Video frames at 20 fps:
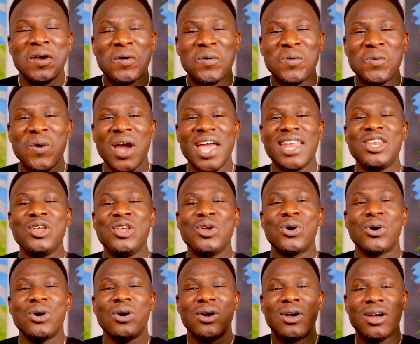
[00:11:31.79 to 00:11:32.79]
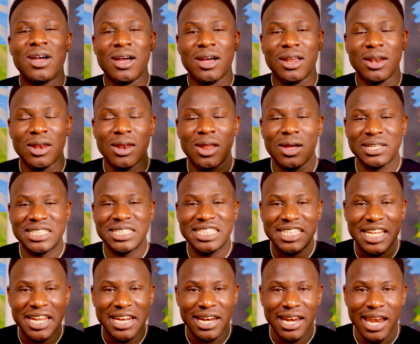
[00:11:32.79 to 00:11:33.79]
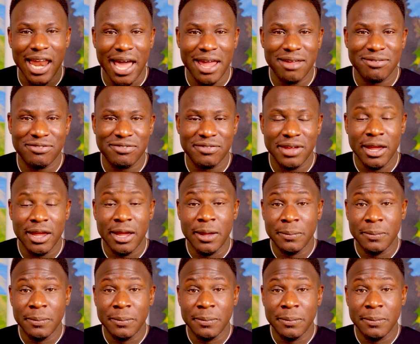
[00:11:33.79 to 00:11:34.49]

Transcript: when you're lost in life.